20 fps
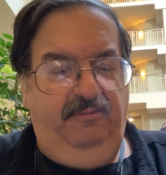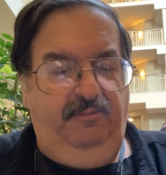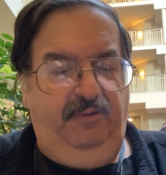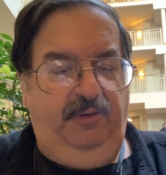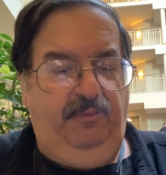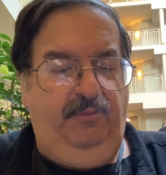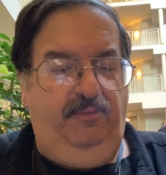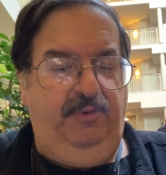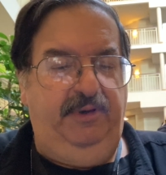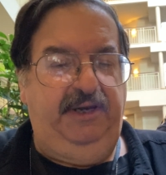
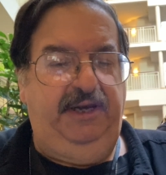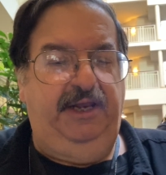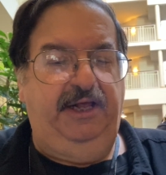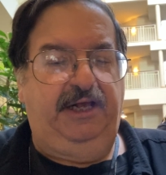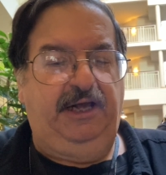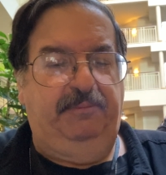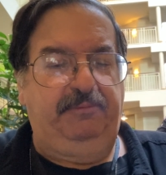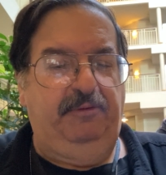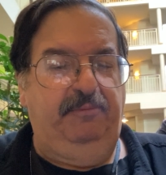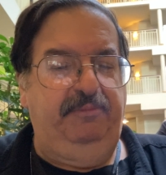We, we need a
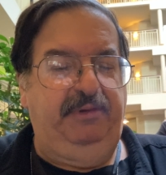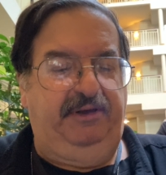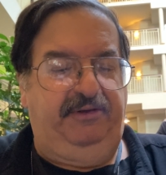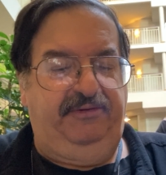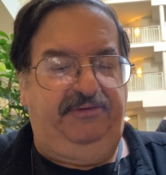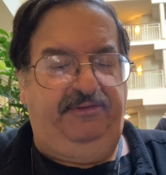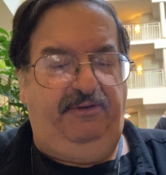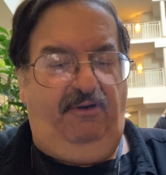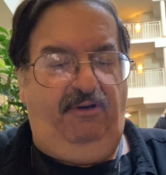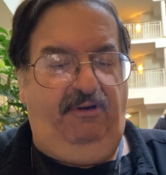couple big
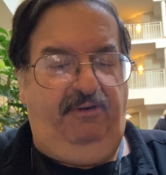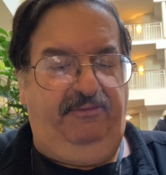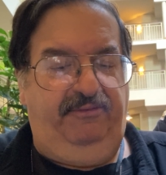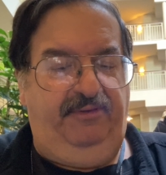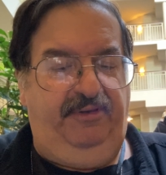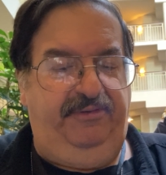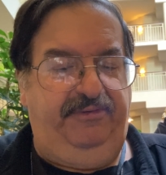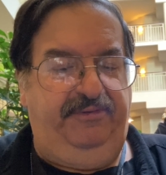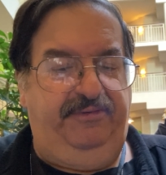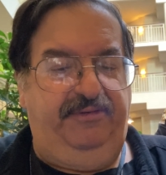stars.
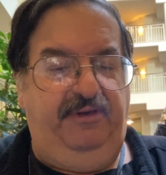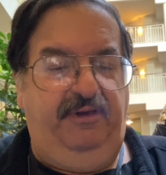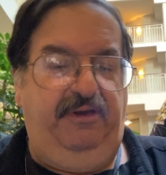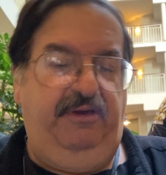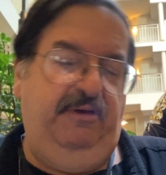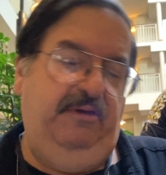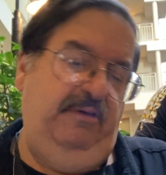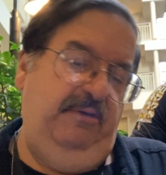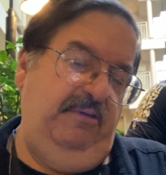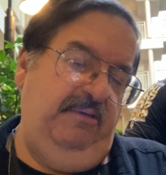Let's see.
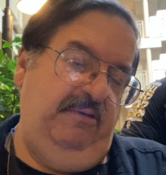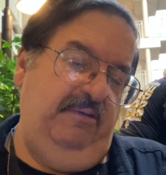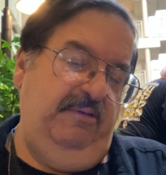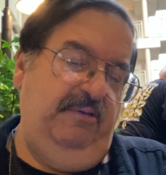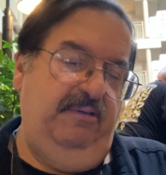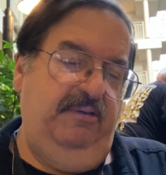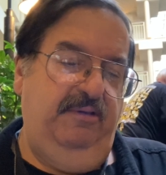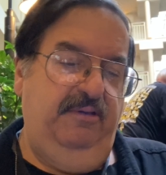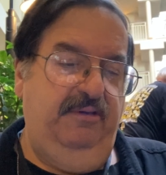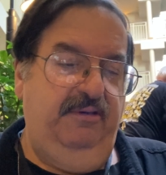
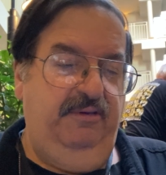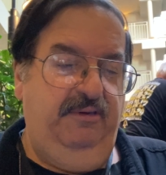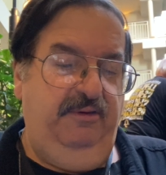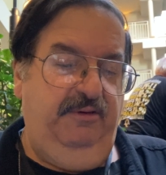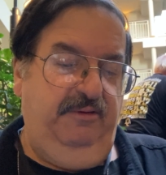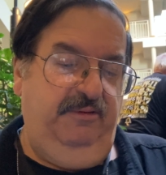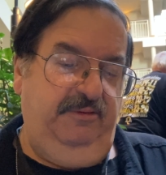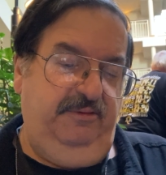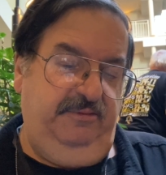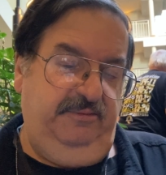
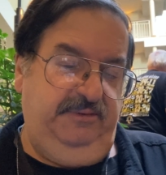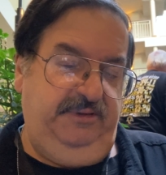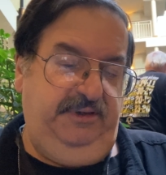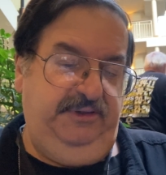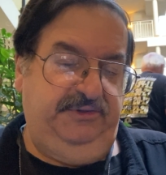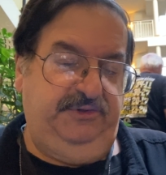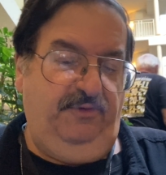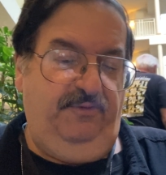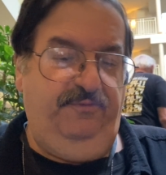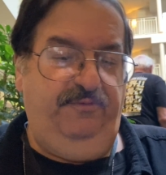Gee,
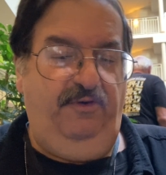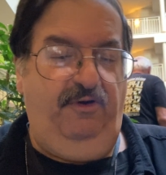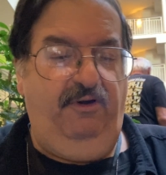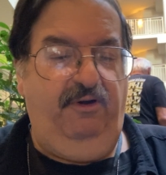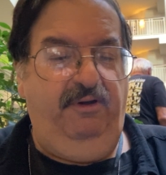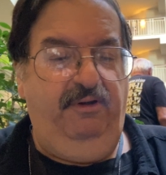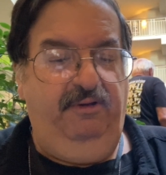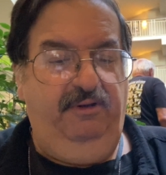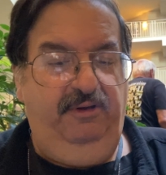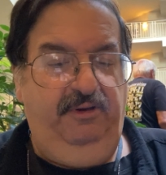so far.